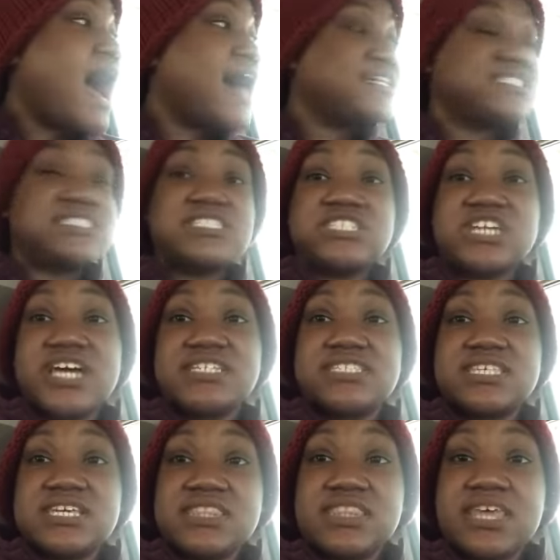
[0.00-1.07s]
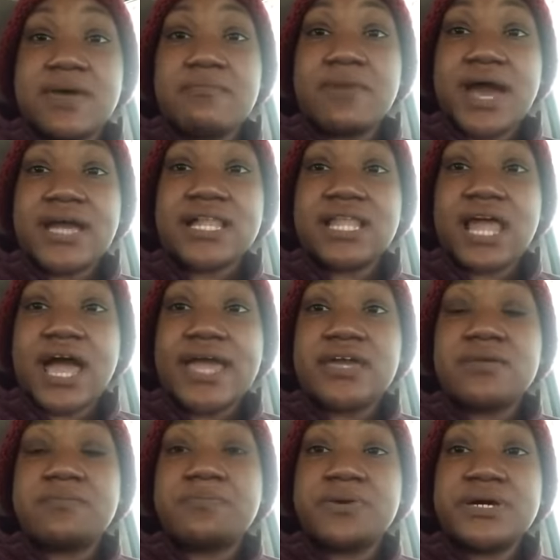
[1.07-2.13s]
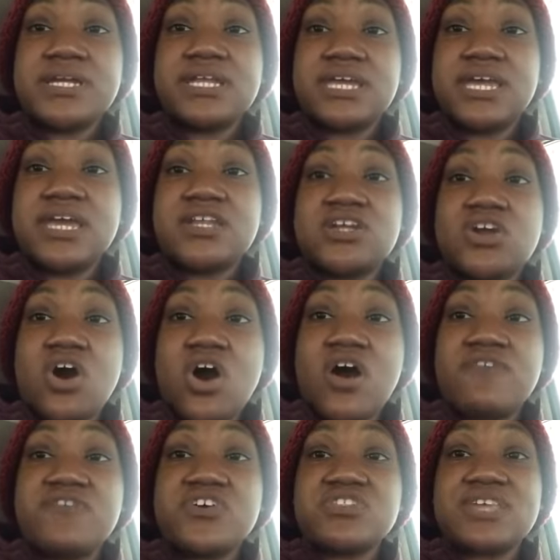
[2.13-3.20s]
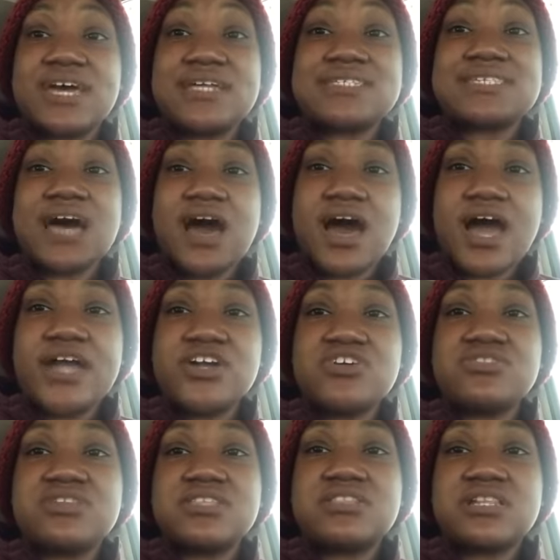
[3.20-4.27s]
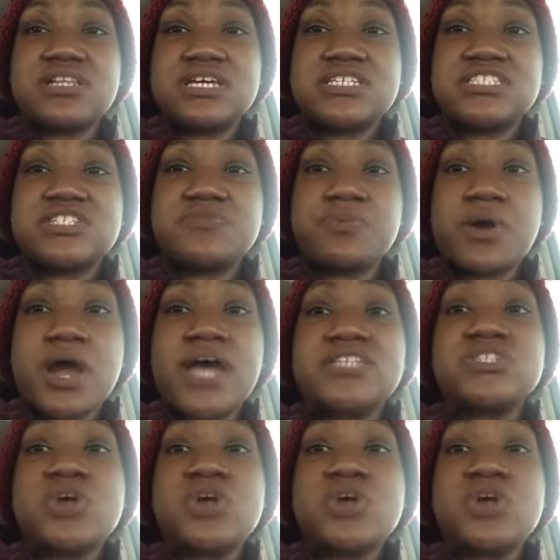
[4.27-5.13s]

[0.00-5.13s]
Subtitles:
I suggested that my client put in an offer that is higher than the listed price.